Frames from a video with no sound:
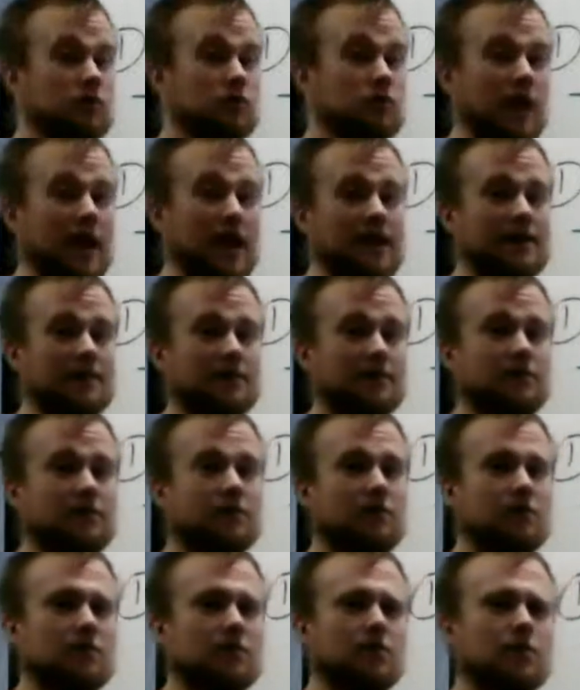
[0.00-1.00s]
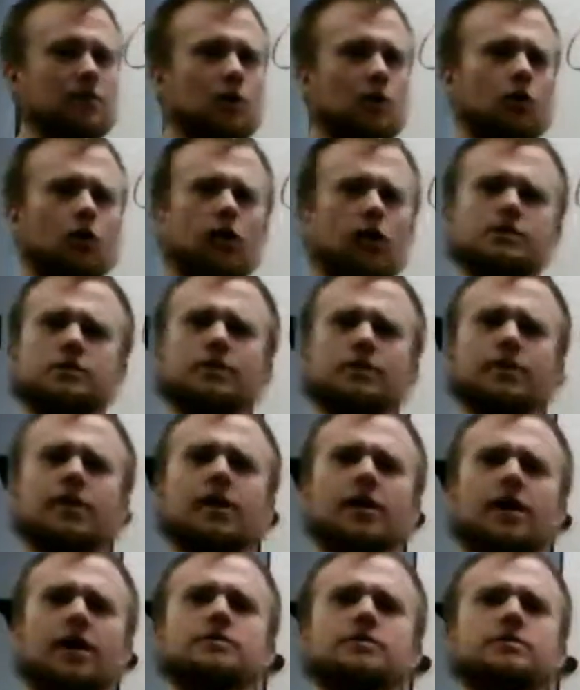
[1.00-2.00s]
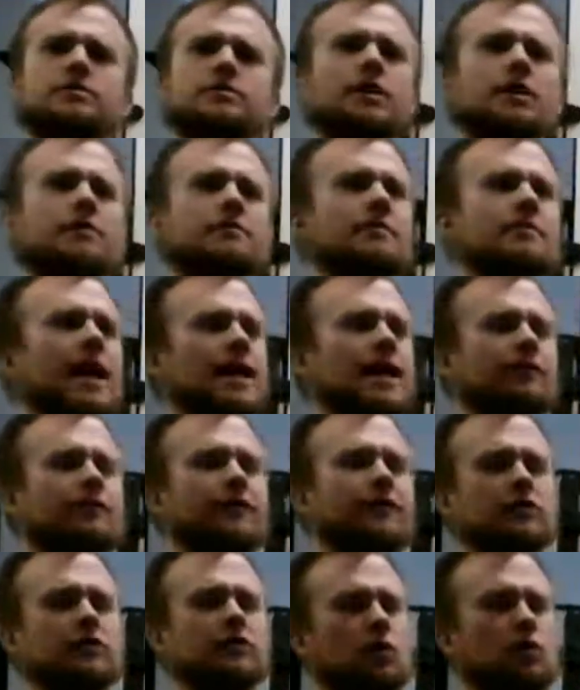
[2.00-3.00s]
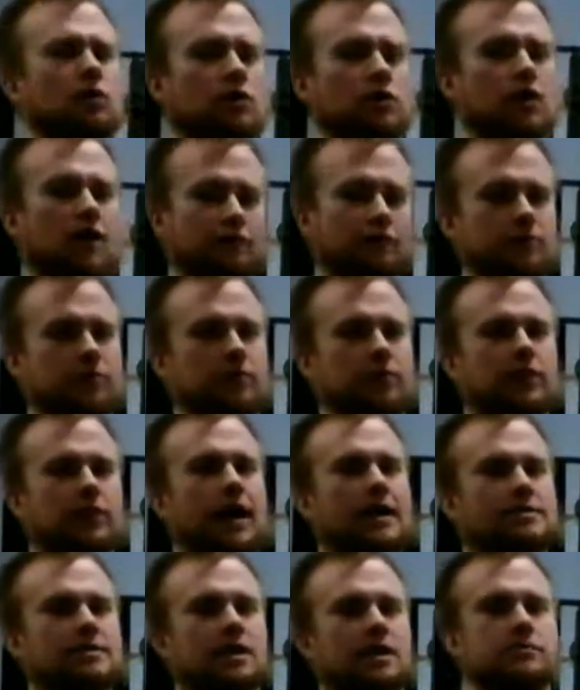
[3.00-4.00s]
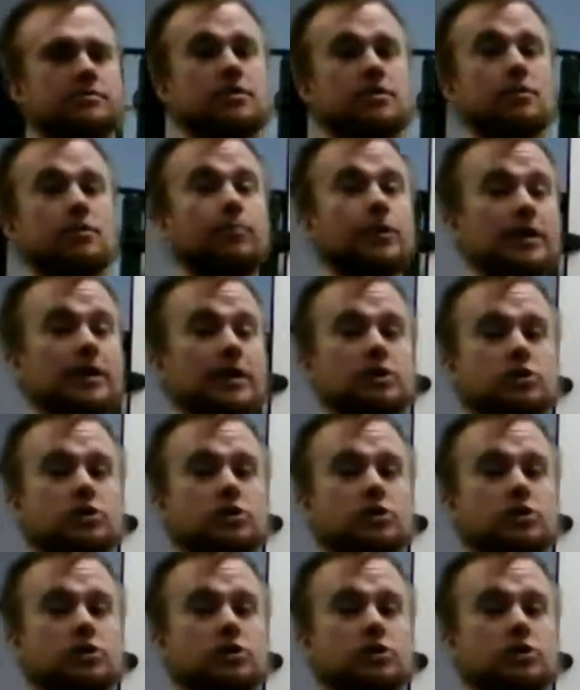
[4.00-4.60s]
is it because, man, I felt so uncomfortable last time I was at the beach.